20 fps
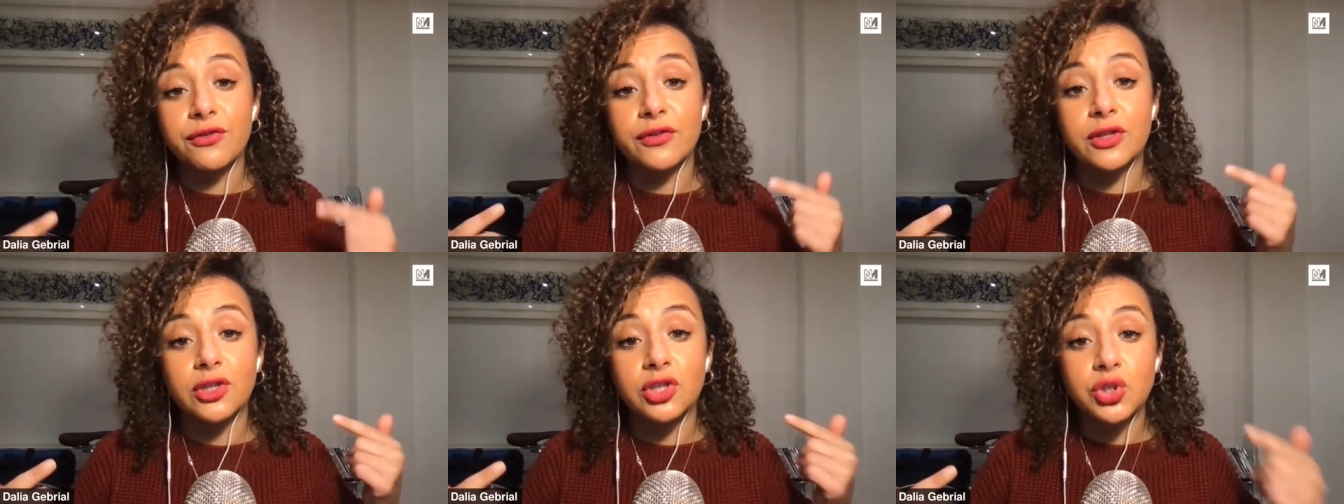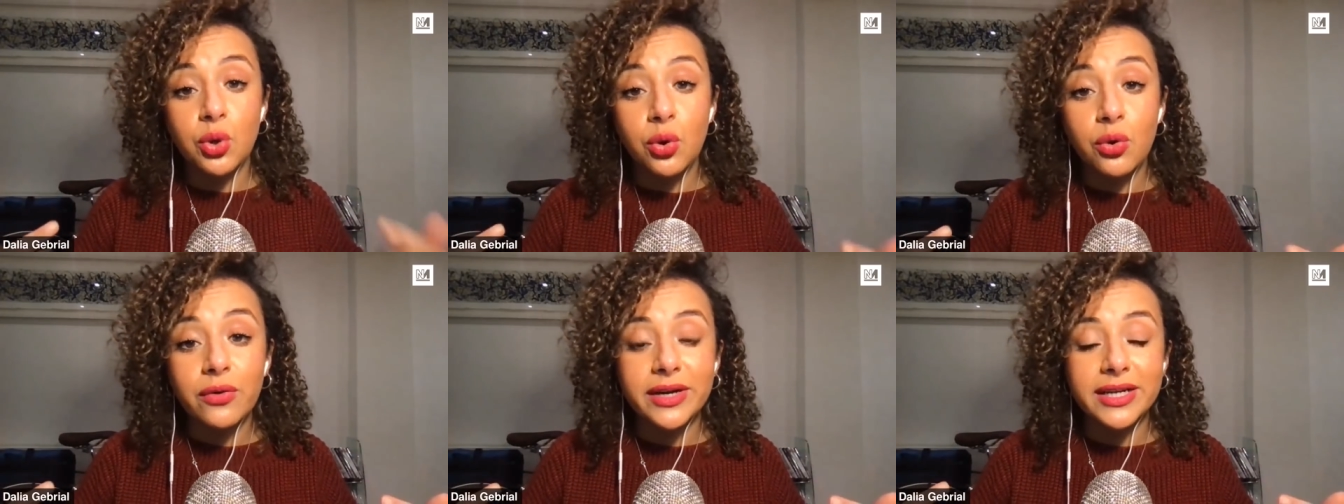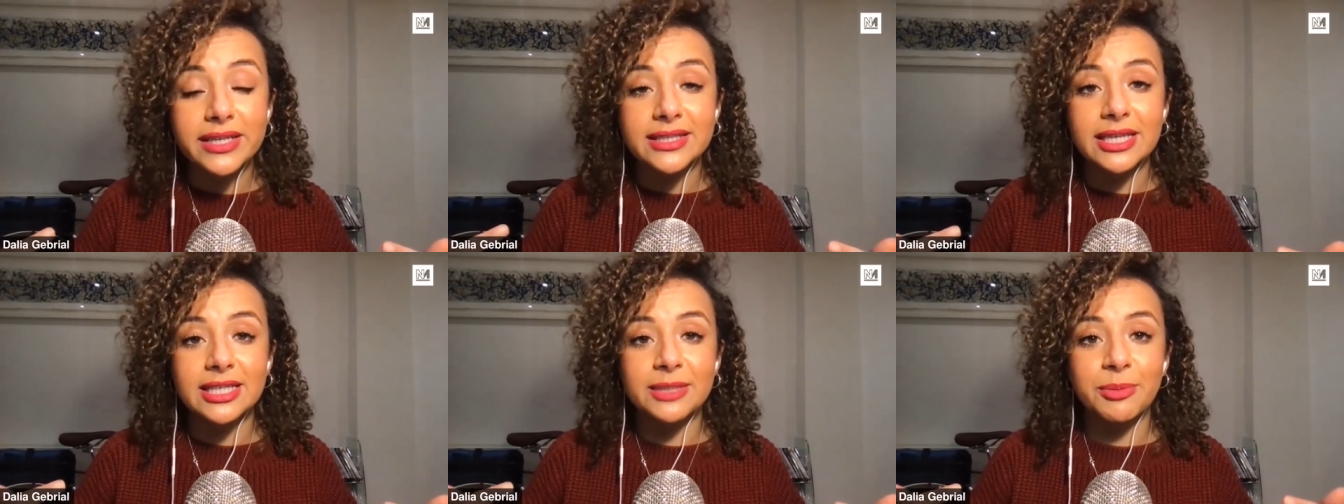for the
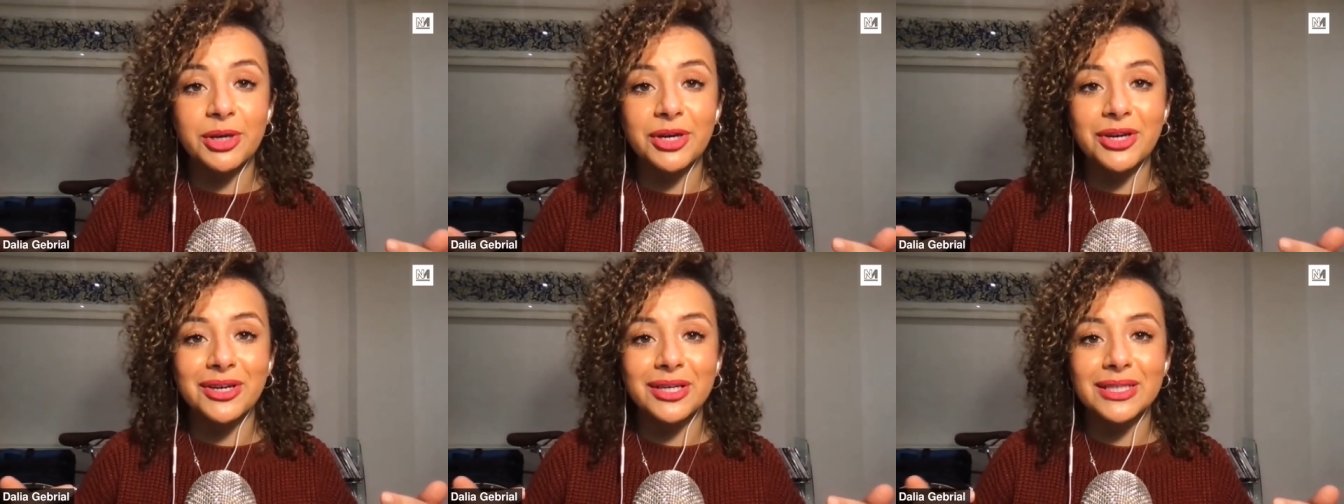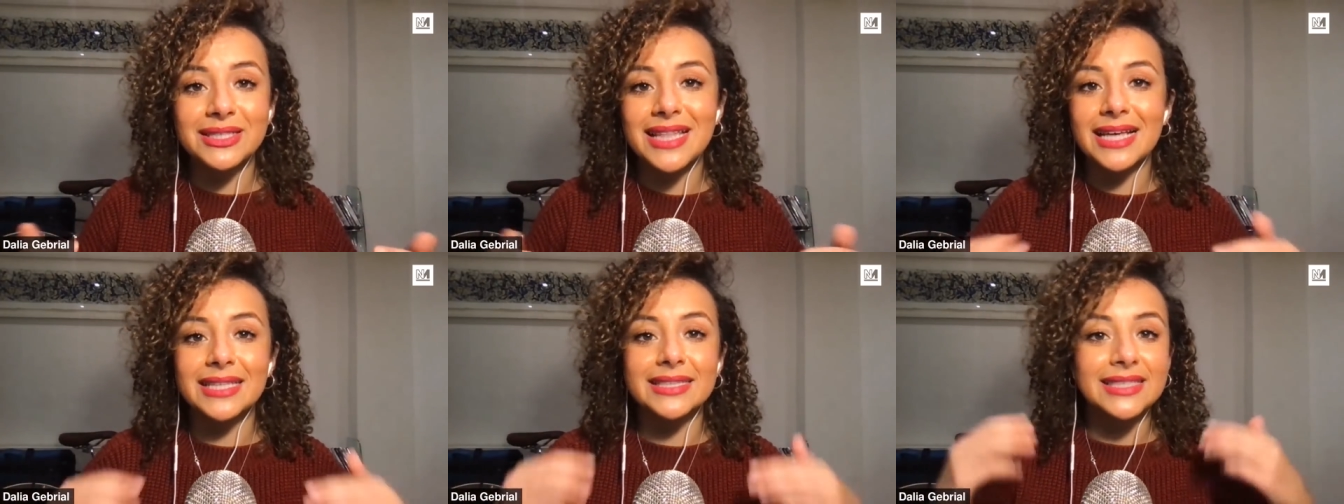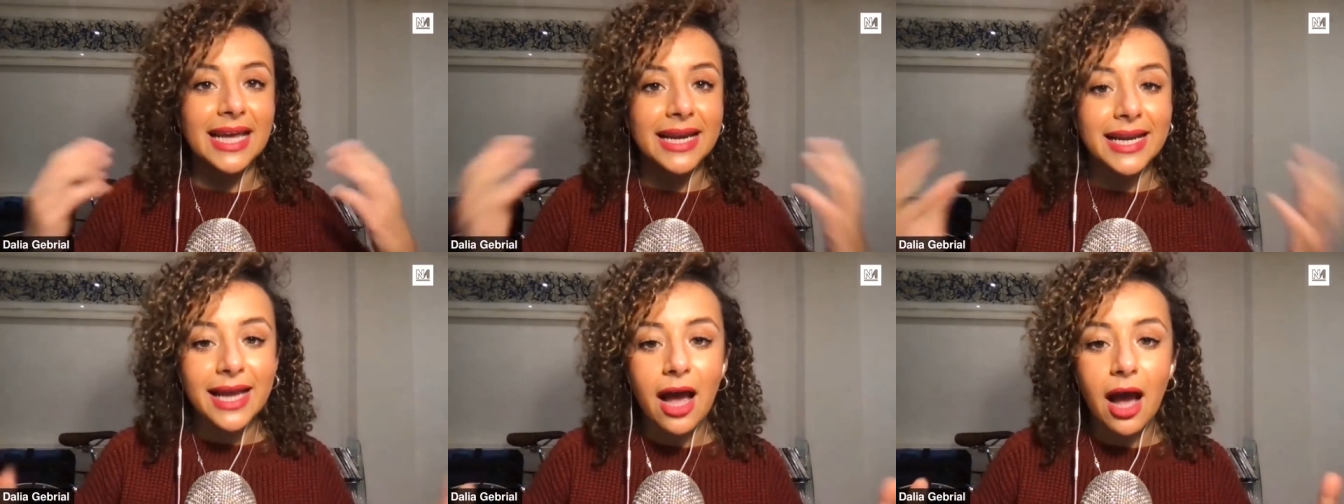Tories is because they're
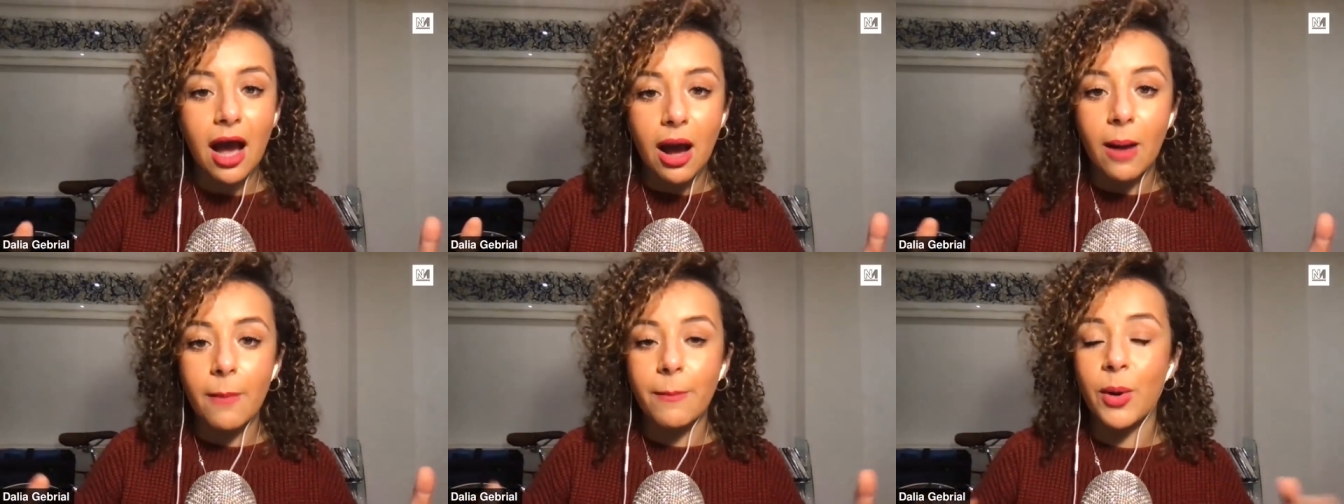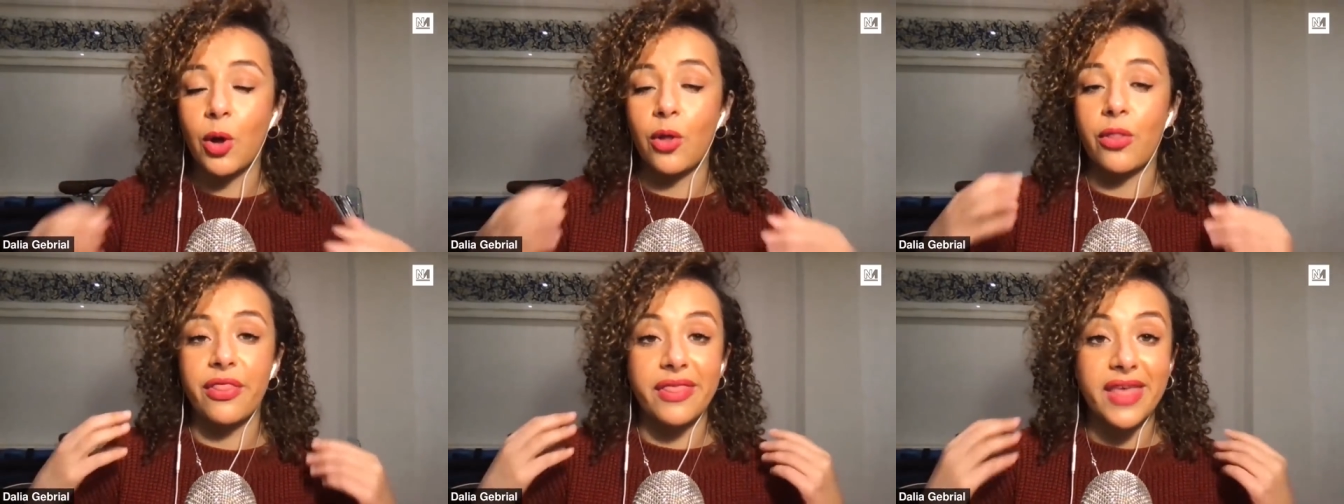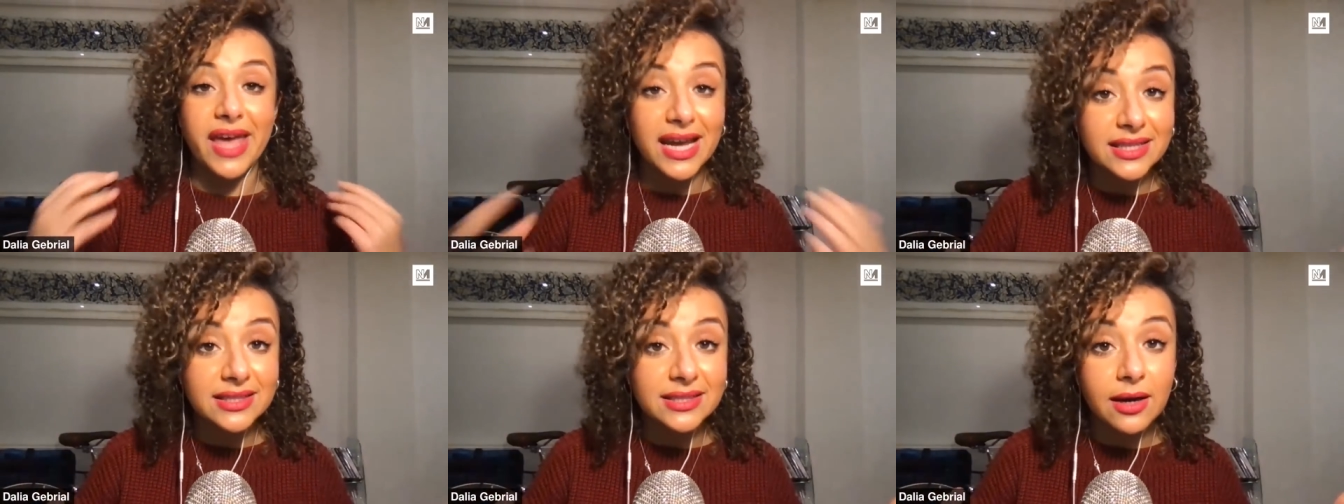setting it up on
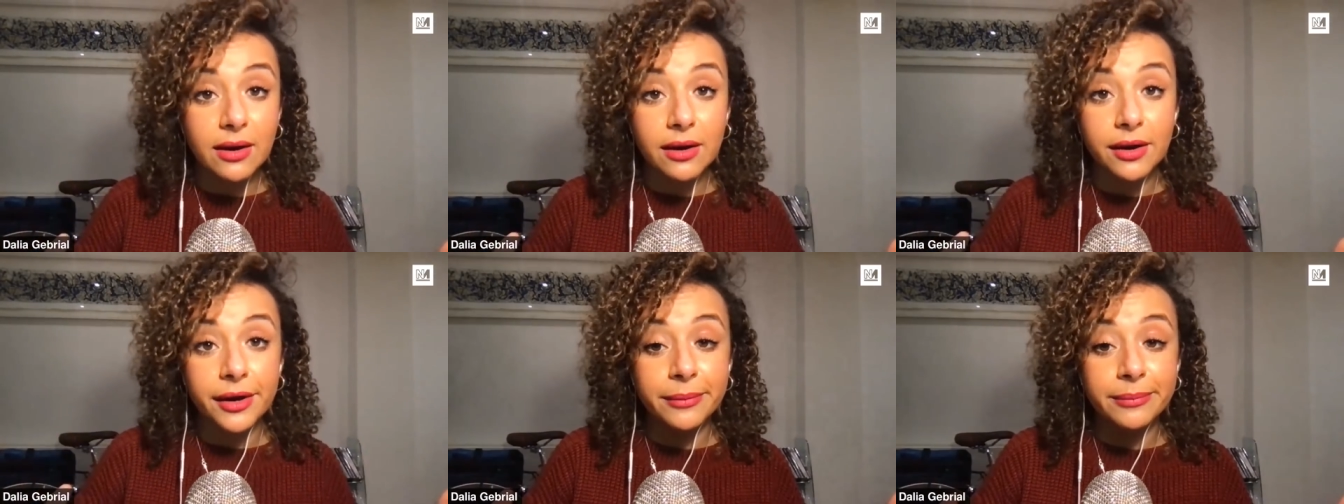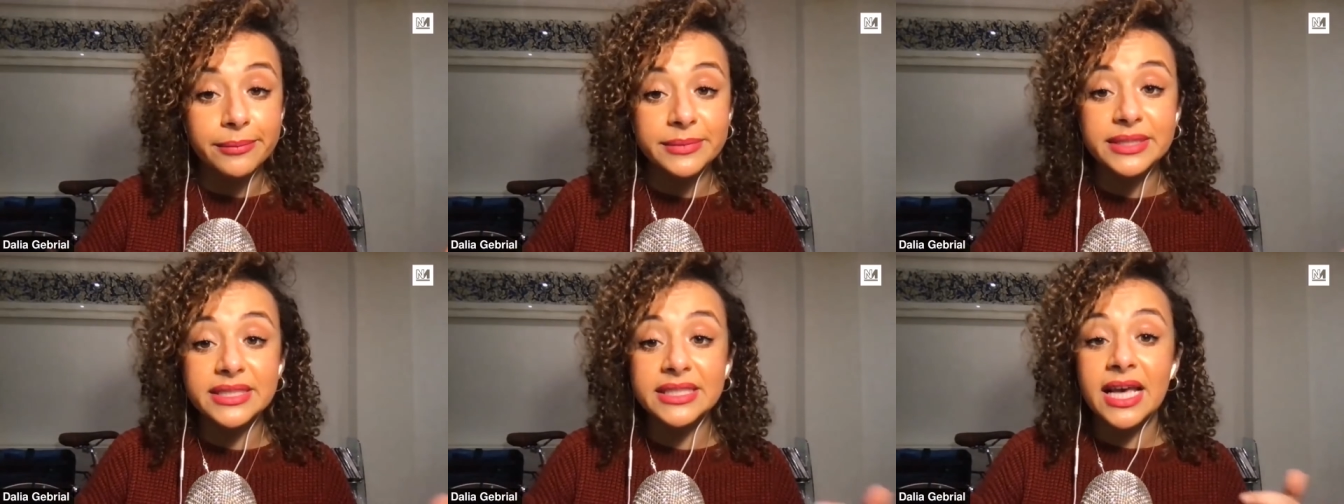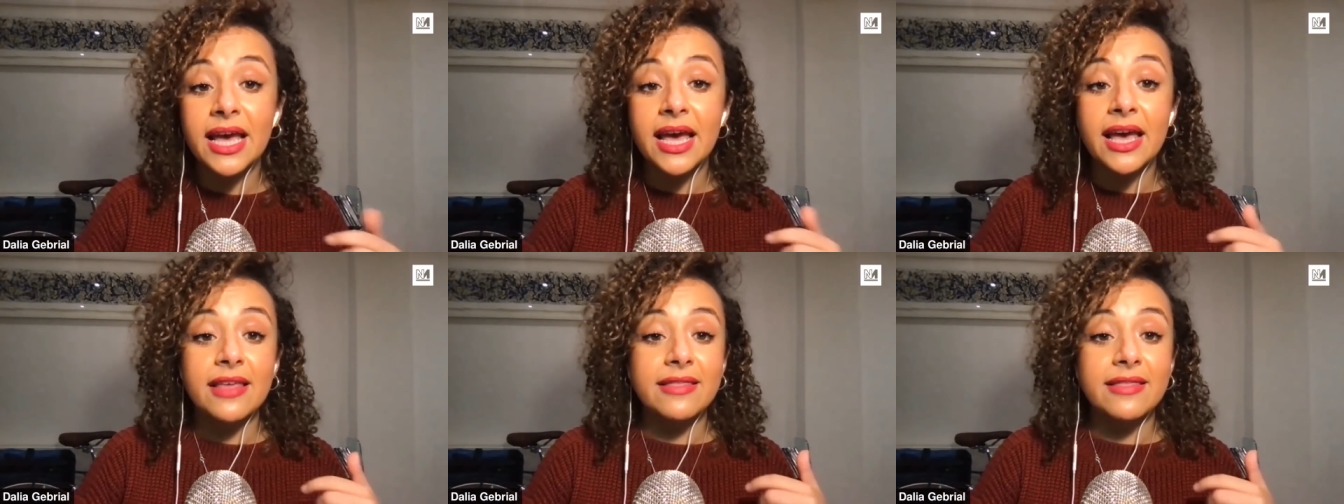their terms.